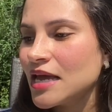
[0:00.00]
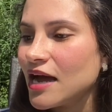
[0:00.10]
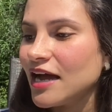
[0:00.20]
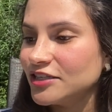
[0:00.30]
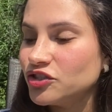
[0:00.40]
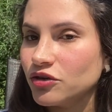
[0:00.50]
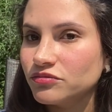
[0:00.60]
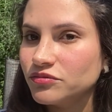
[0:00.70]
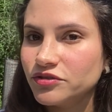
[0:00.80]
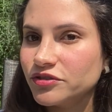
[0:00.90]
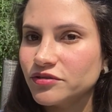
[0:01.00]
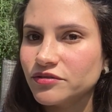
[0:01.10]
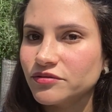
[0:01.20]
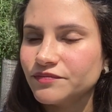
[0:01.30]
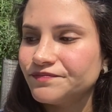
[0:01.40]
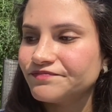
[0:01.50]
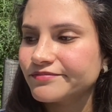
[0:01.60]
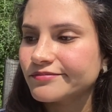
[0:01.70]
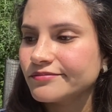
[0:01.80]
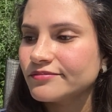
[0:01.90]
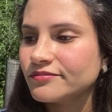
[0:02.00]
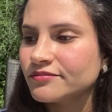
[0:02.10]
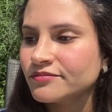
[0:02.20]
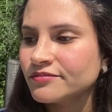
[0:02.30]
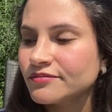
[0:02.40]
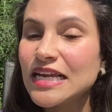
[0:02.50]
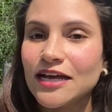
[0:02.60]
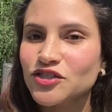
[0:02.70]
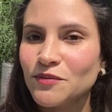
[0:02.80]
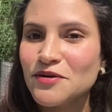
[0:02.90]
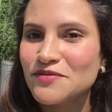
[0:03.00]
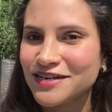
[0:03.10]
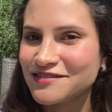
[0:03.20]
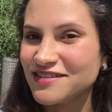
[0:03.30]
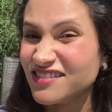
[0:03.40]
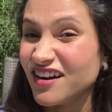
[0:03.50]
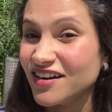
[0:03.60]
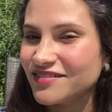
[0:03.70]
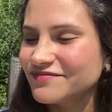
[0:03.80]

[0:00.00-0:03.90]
I don't, yeah, summer and pregnancy is hard.